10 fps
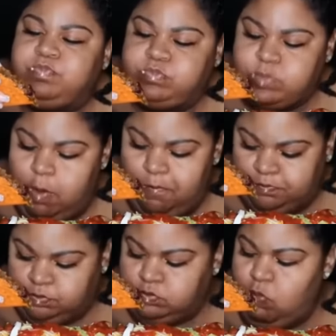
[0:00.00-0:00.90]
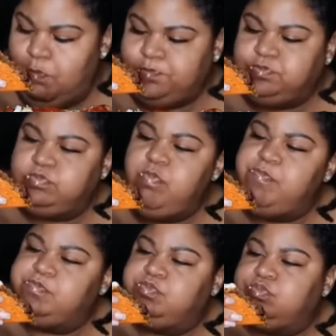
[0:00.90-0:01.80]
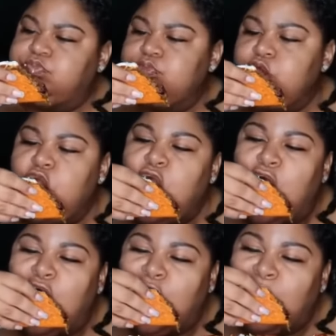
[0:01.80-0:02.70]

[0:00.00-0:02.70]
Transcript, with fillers: Damn, bro. Get a napkin.